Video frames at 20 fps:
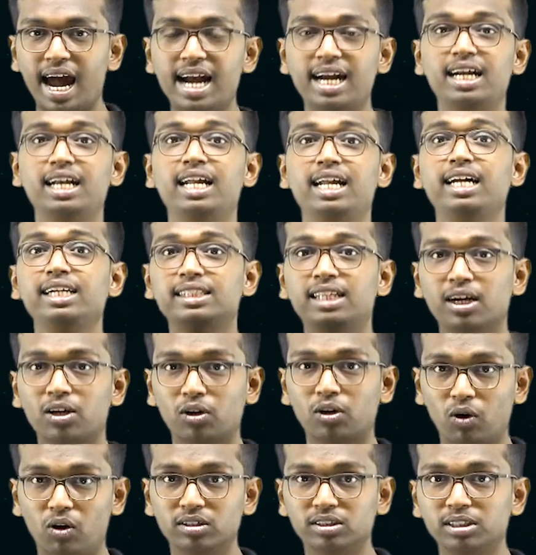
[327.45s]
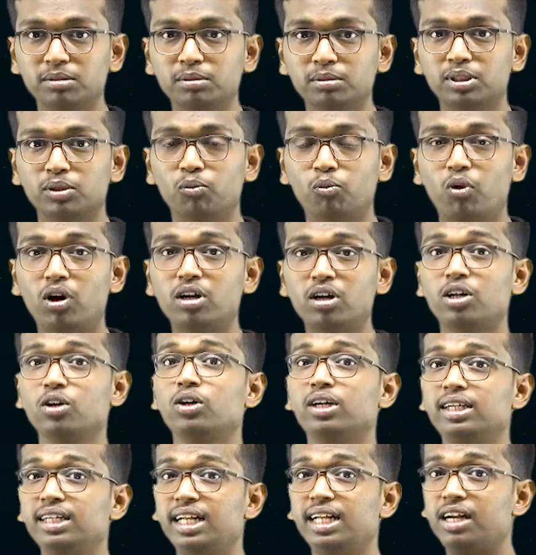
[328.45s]
and link the concepts, what you
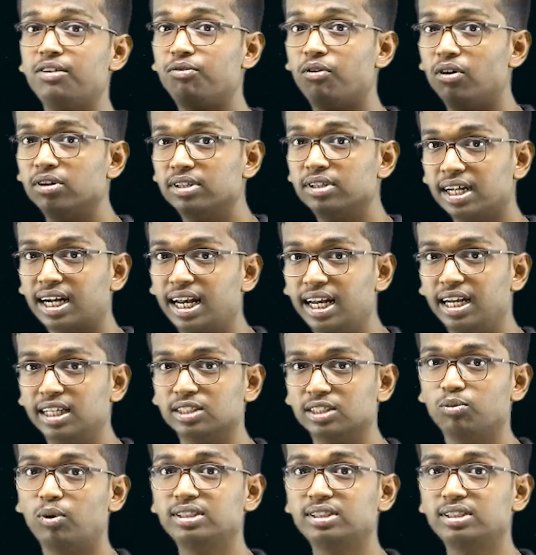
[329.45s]
need for the clinics.